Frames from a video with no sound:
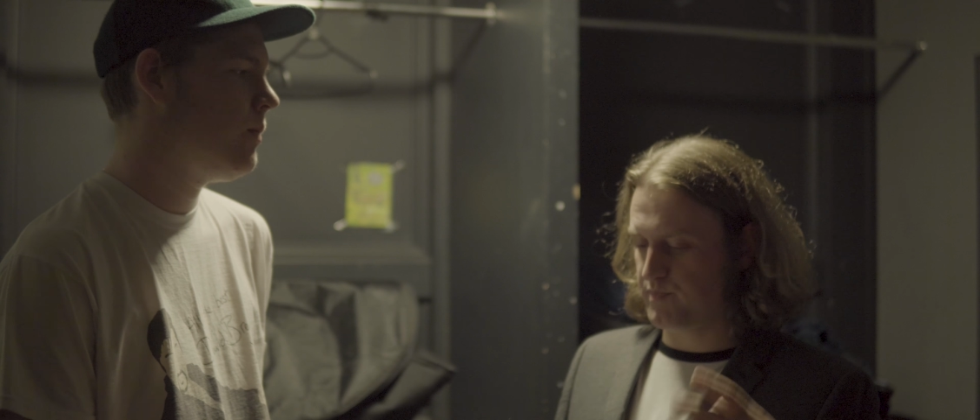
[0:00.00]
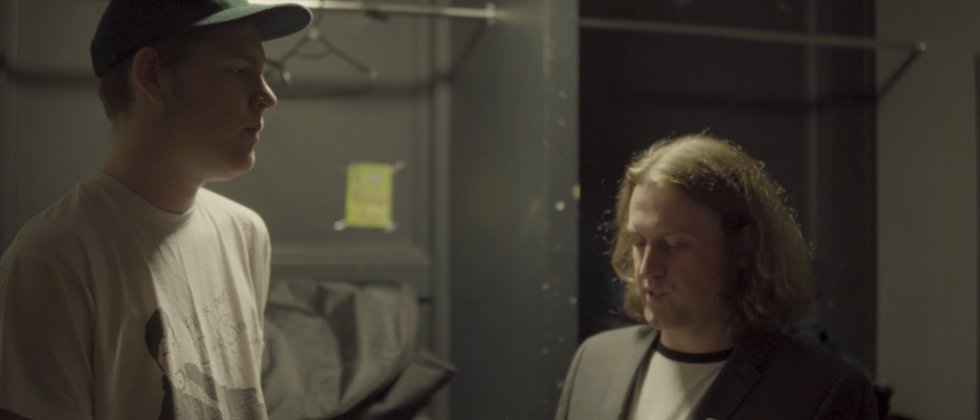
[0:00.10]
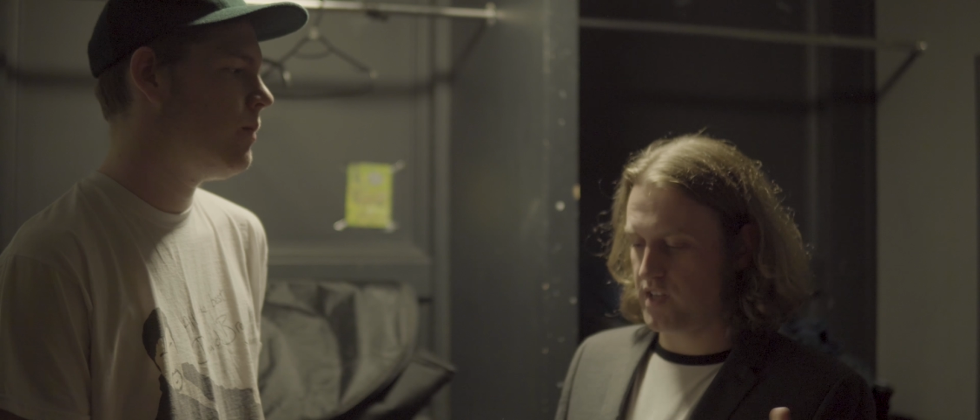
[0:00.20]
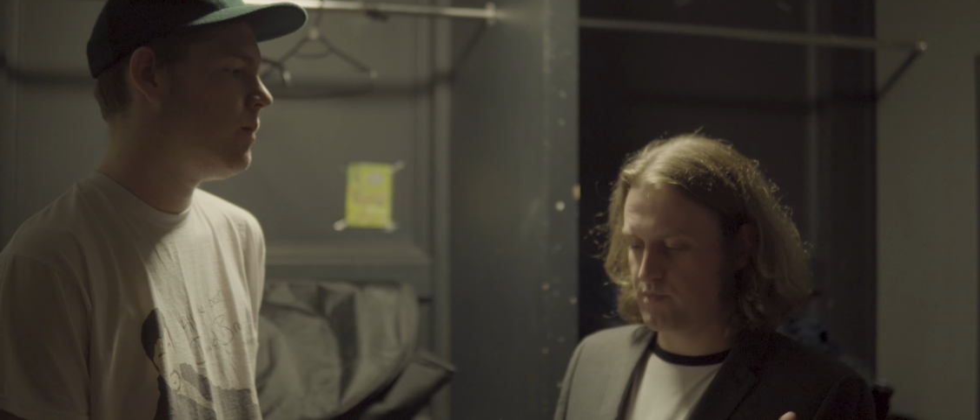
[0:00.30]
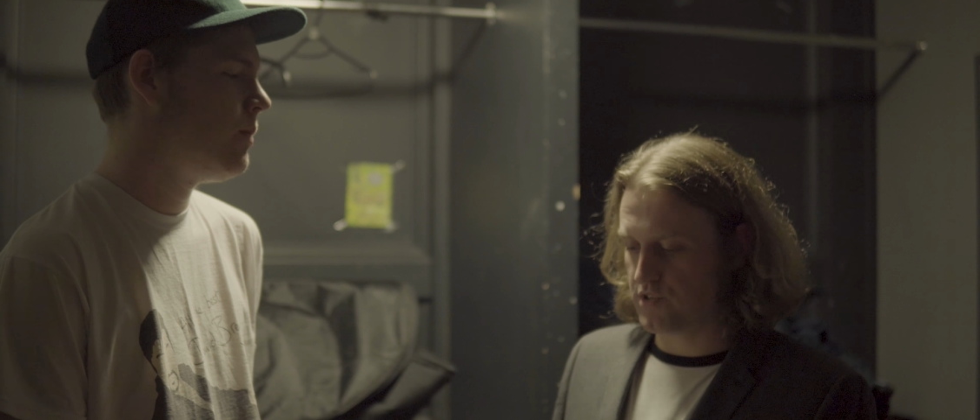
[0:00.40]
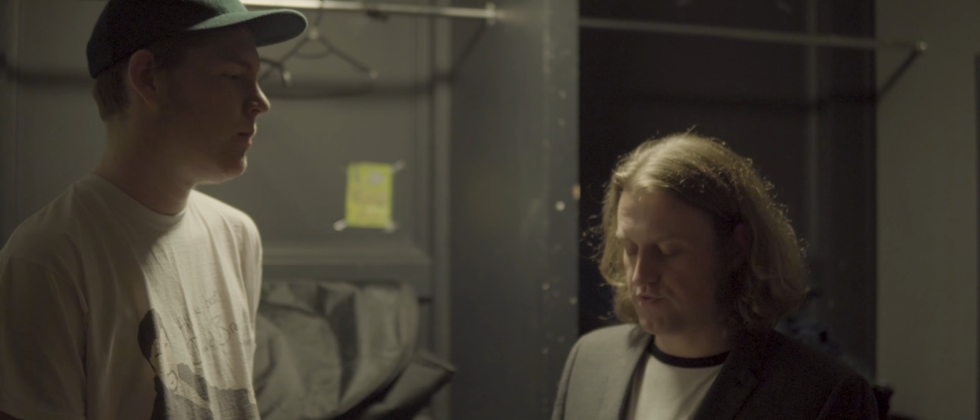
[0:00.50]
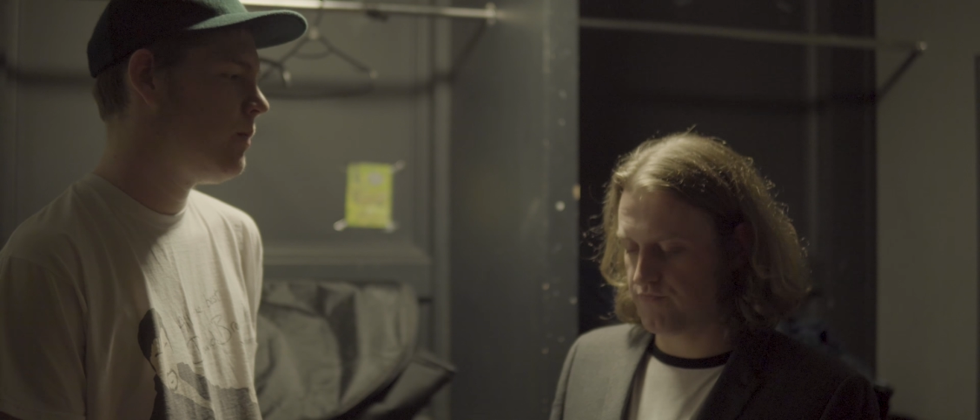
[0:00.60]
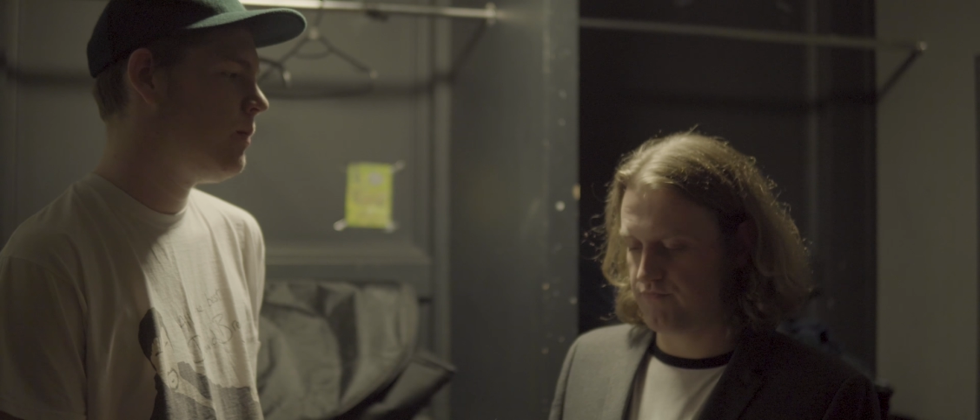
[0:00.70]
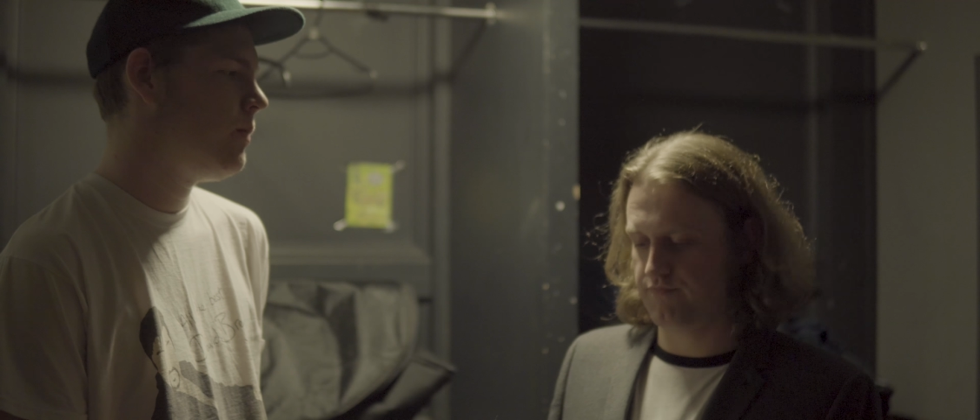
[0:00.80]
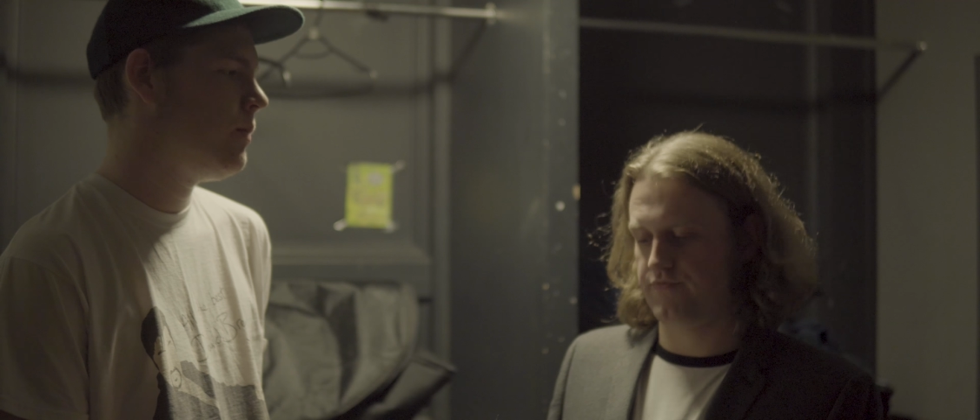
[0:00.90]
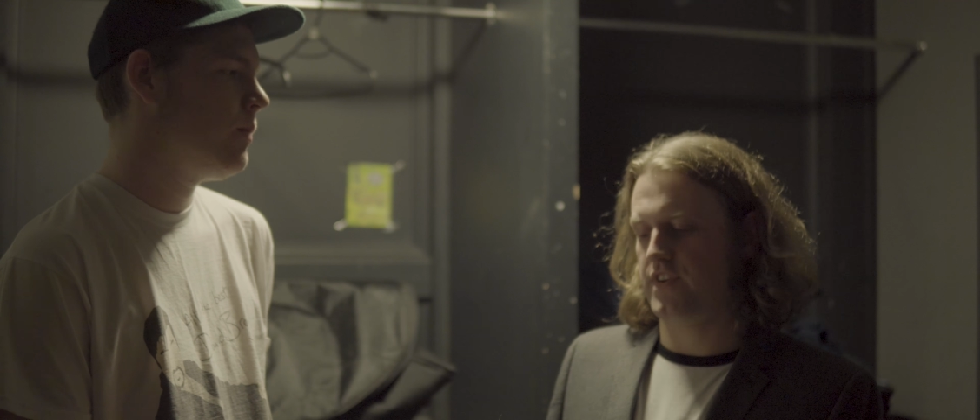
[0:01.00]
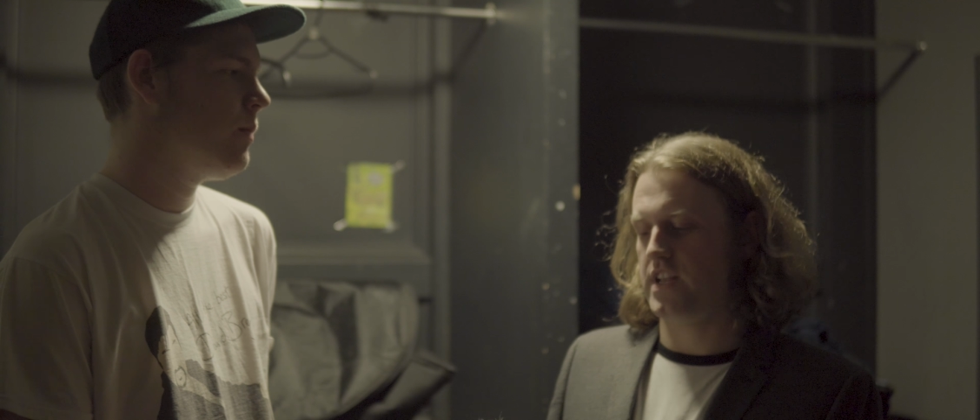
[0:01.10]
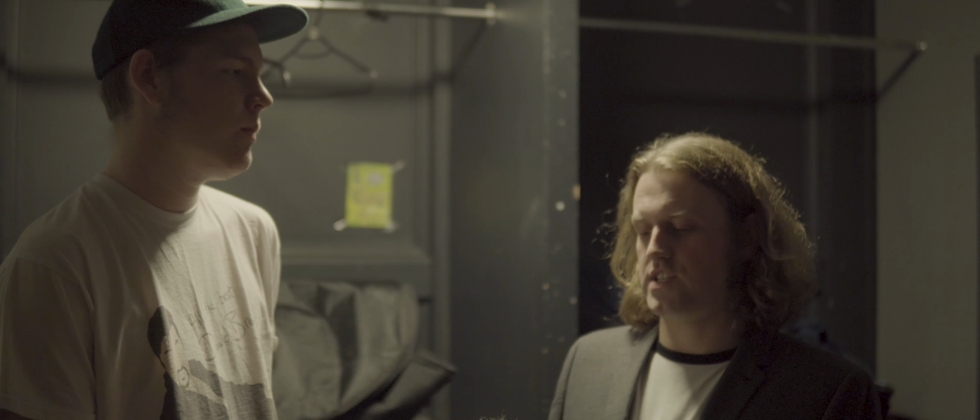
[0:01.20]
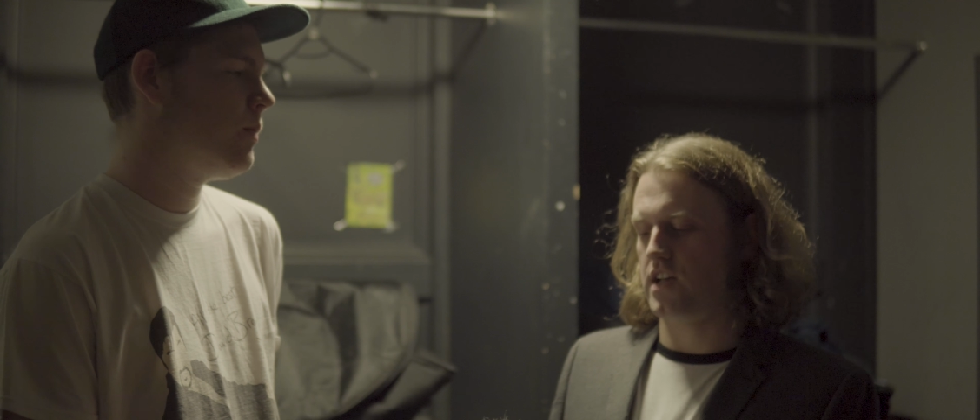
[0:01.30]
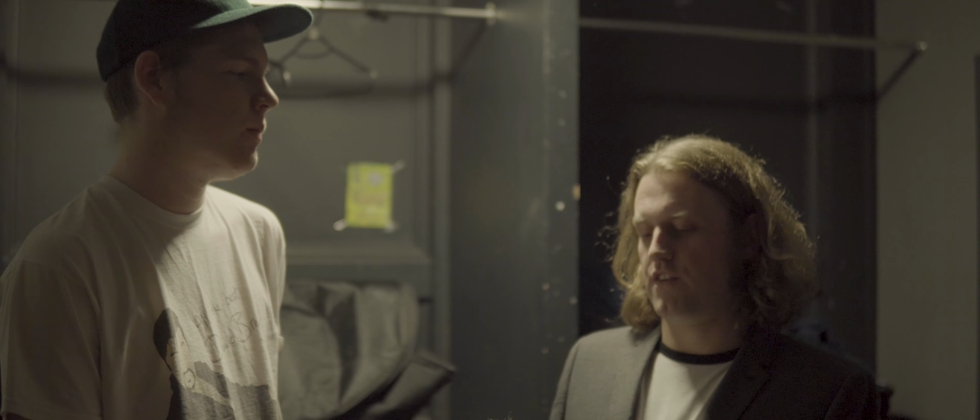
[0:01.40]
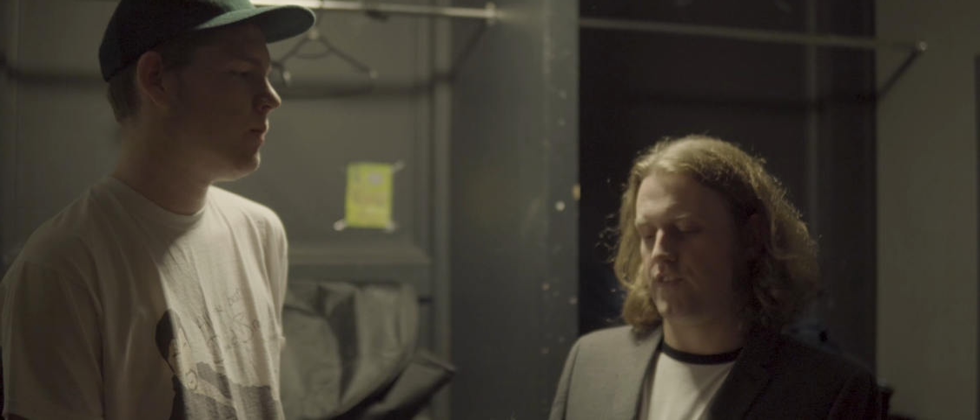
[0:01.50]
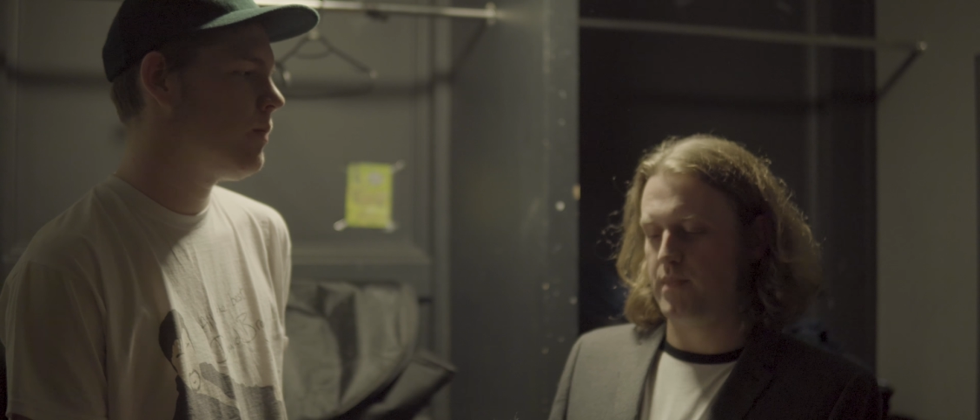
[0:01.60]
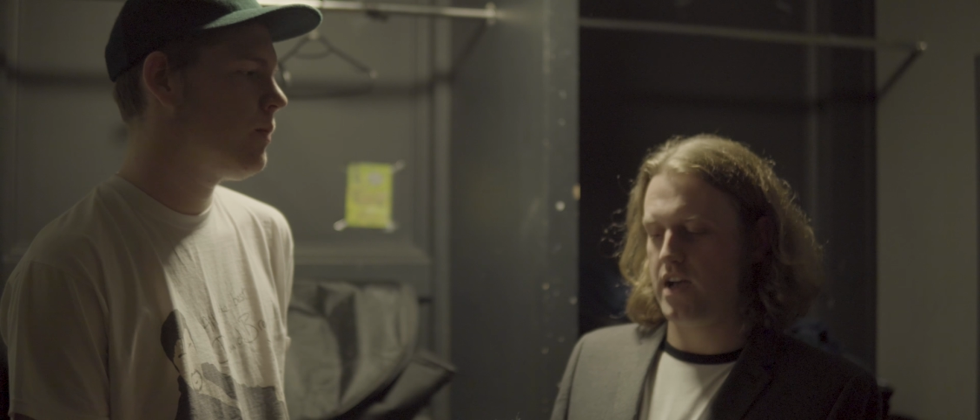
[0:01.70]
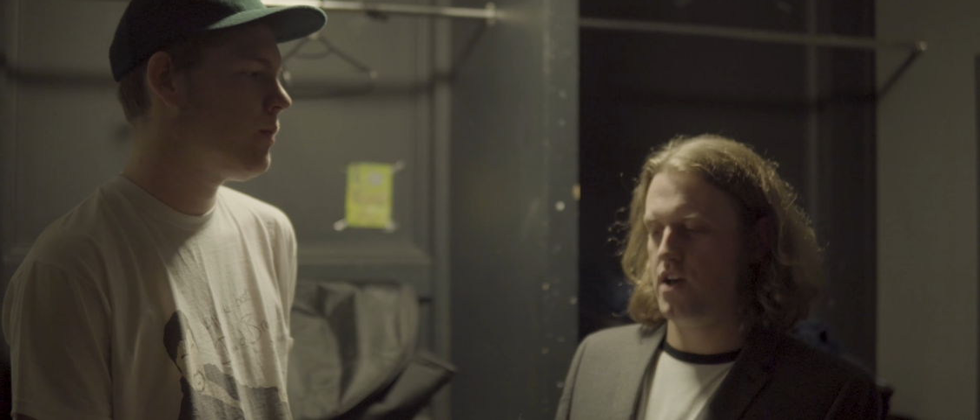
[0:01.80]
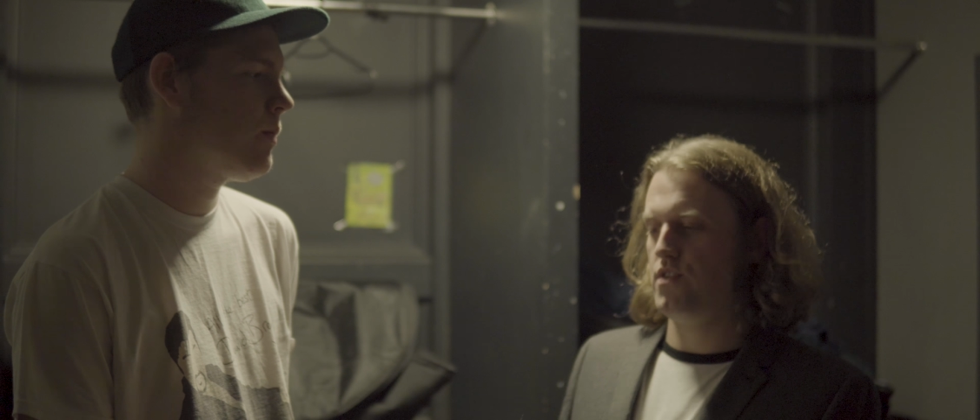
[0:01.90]
pretty much finish that off on
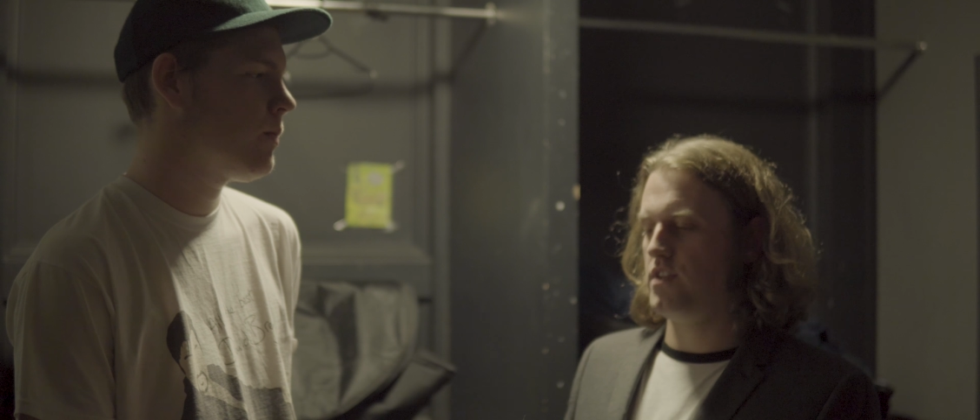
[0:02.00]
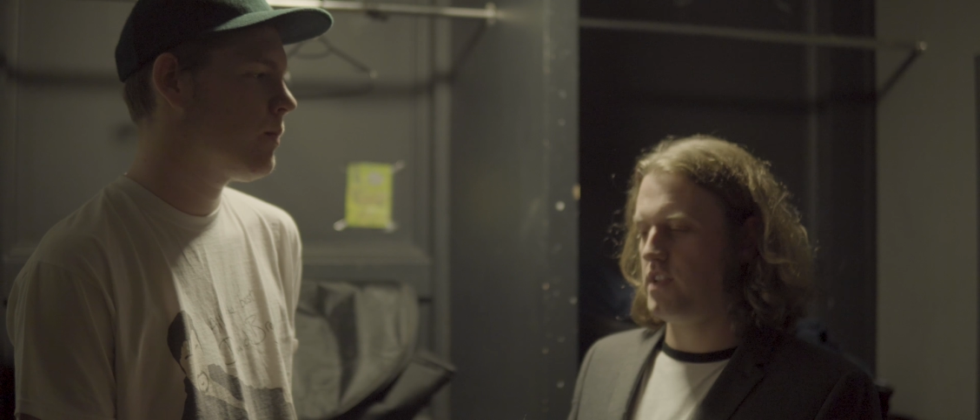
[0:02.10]
my own,